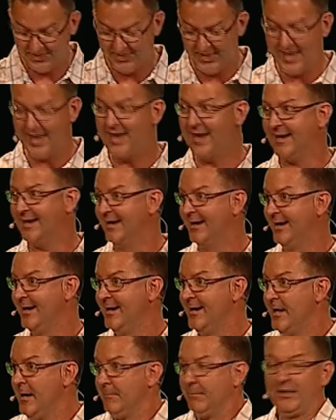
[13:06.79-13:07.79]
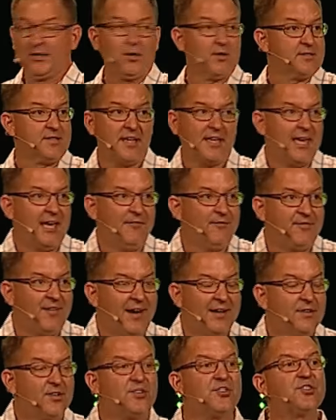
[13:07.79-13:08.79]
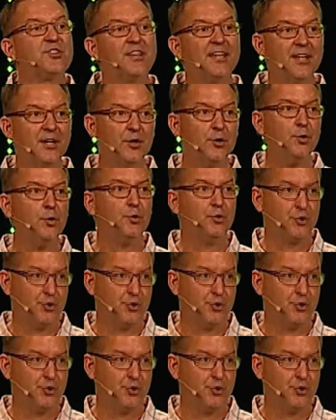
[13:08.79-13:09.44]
thing because they can't find a single